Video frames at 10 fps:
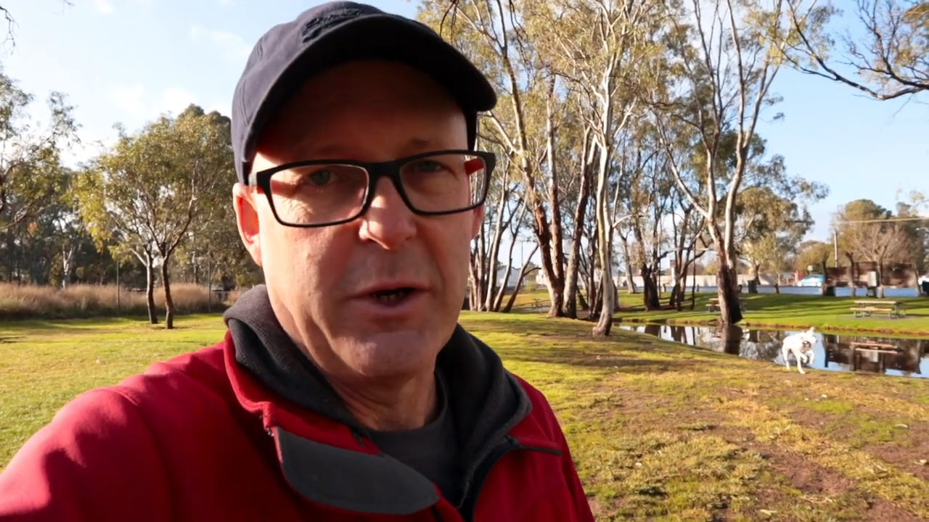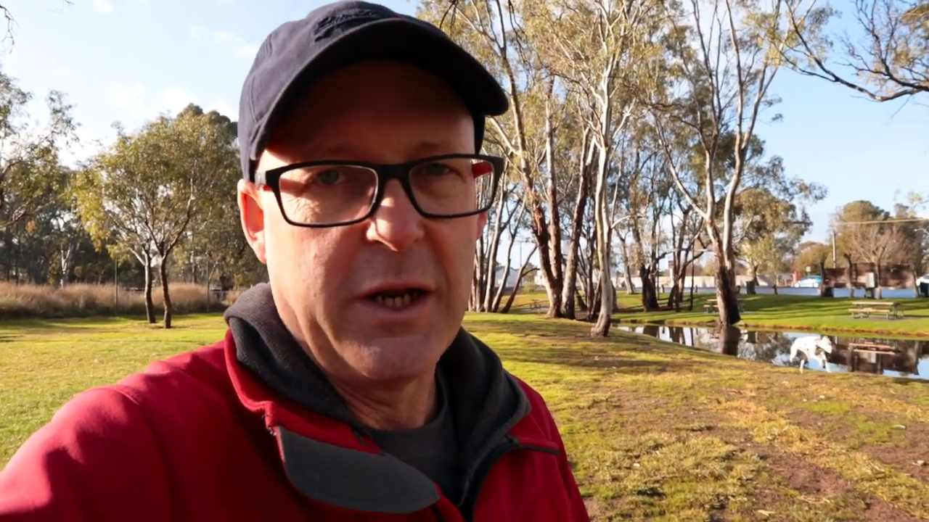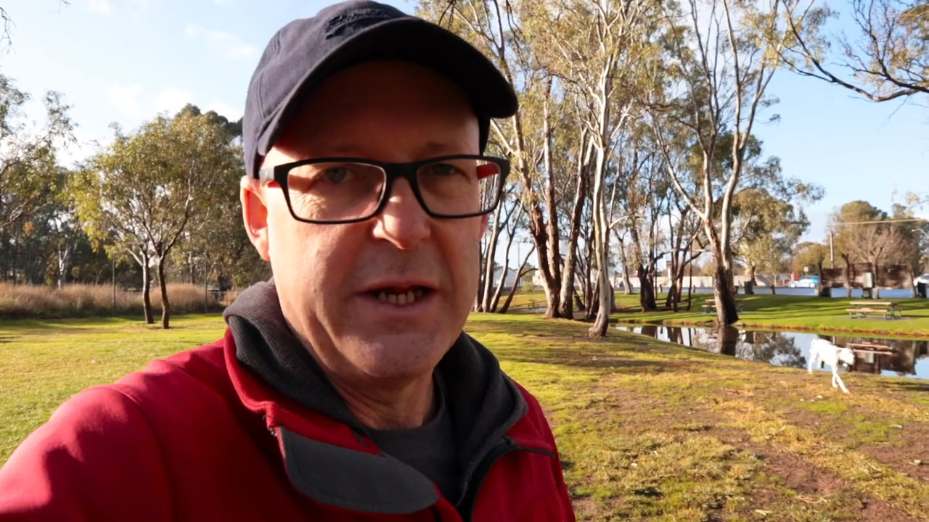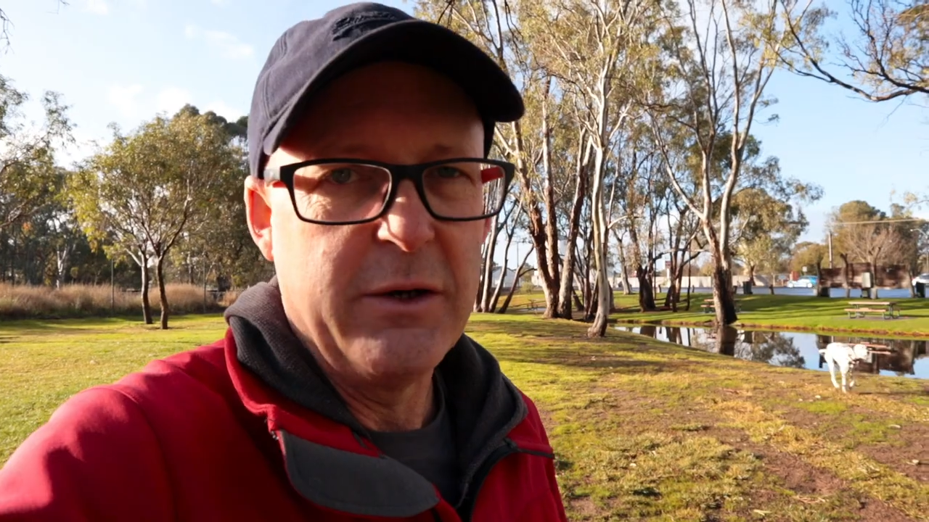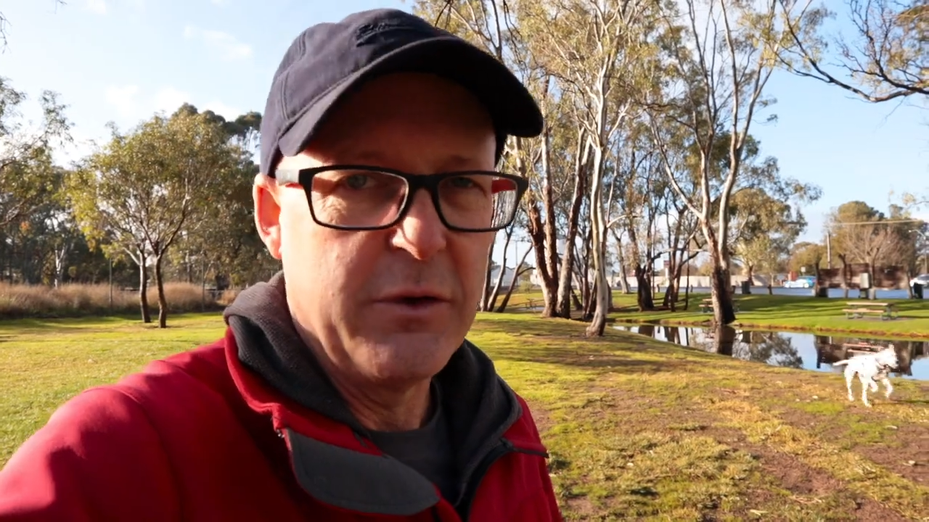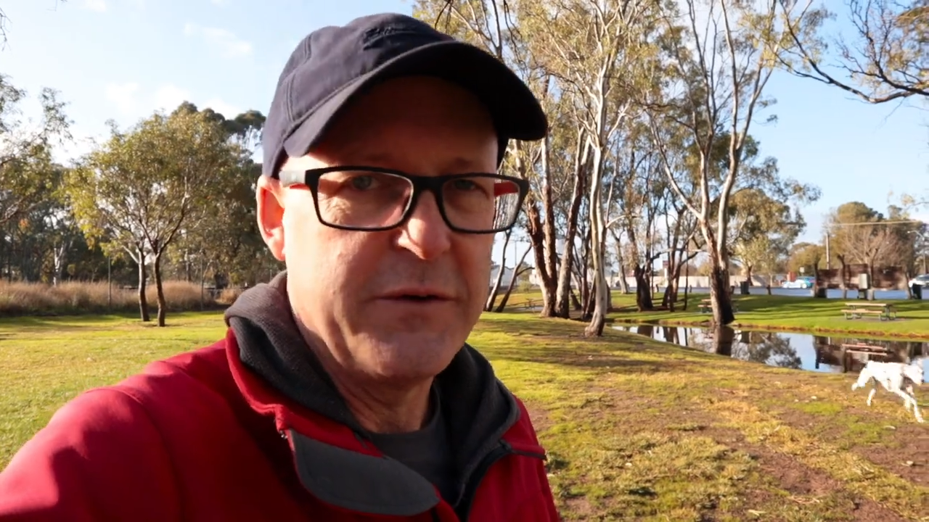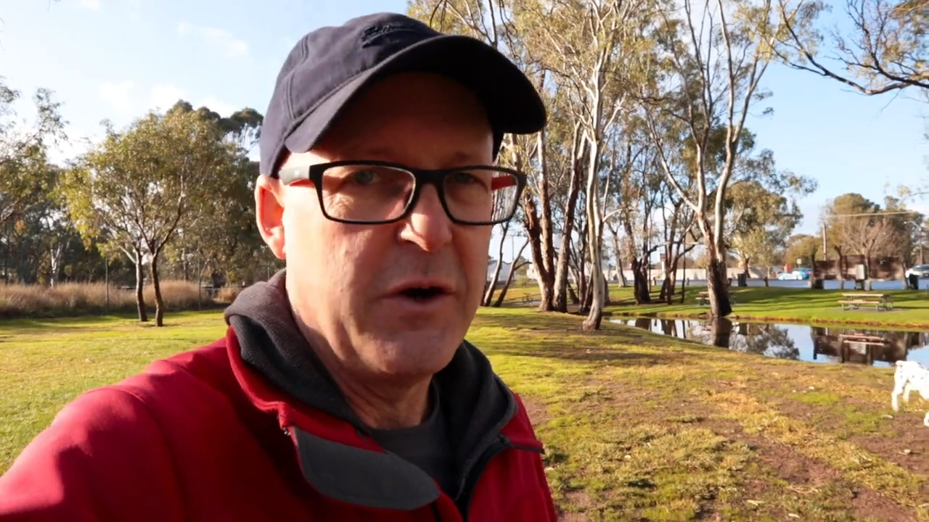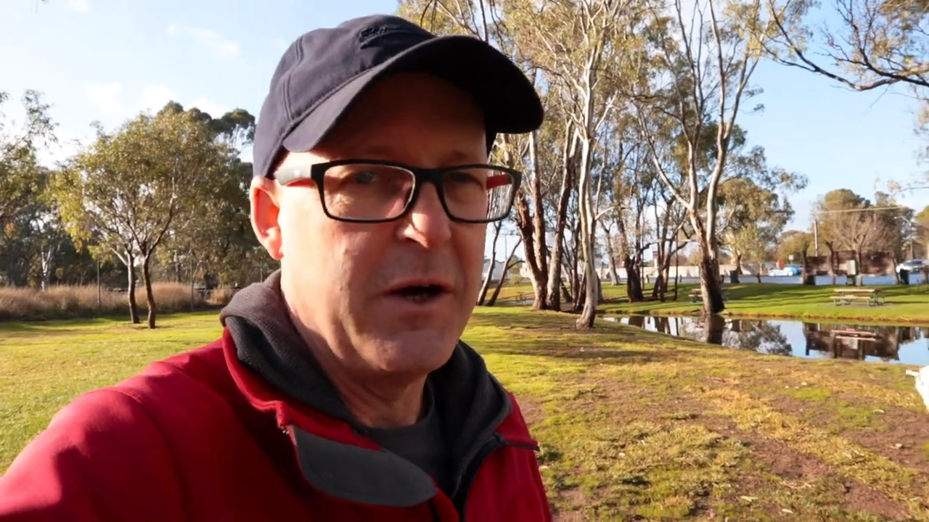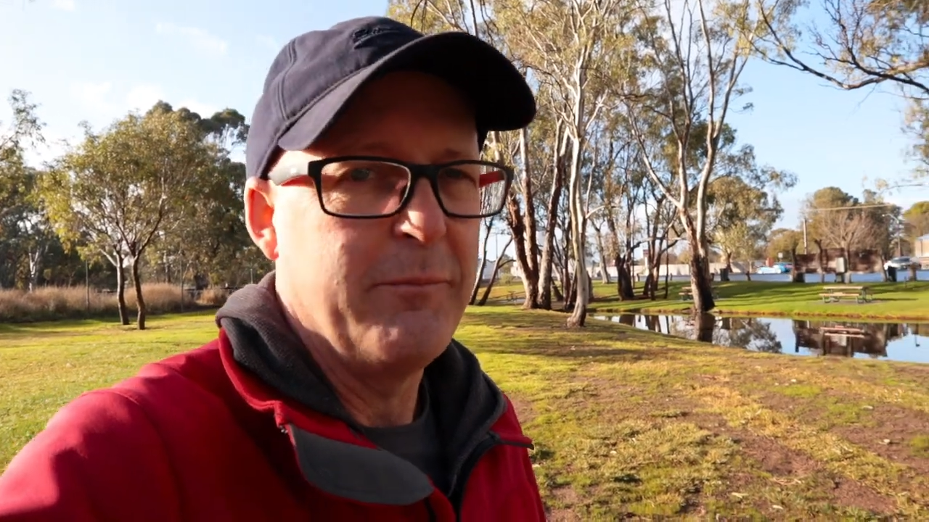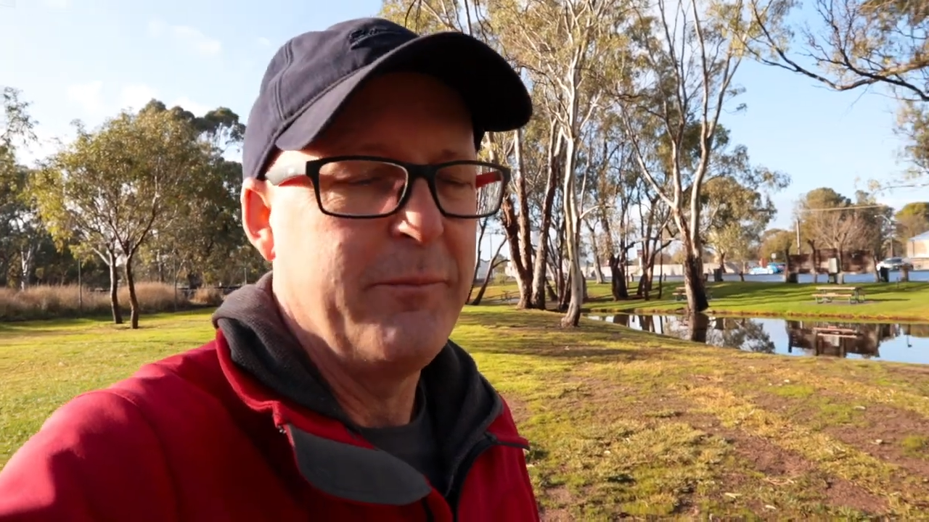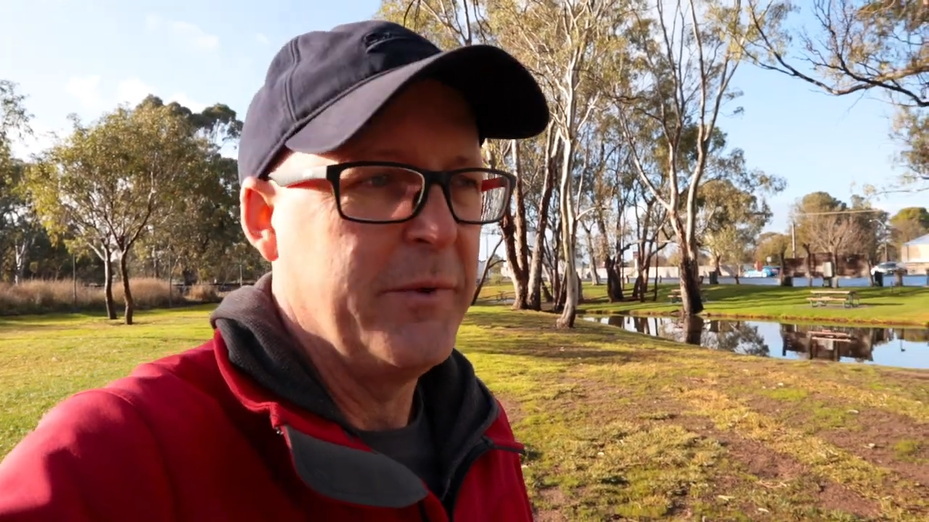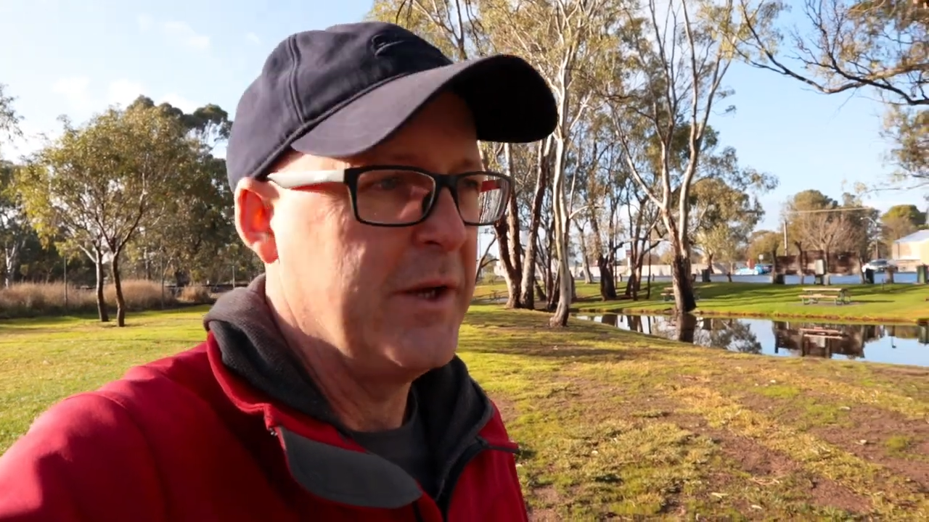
on a lead all the time.